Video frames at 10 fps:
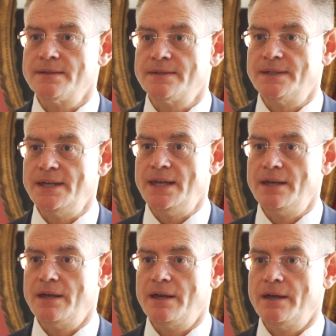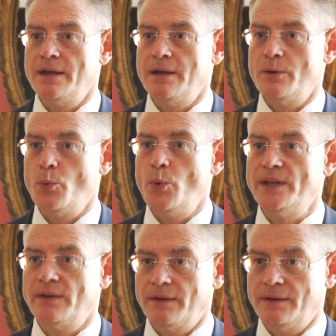see
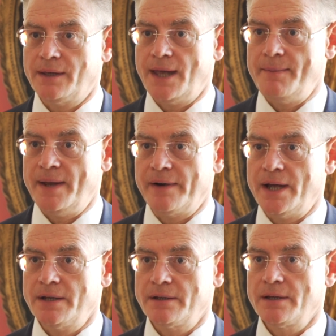with the camera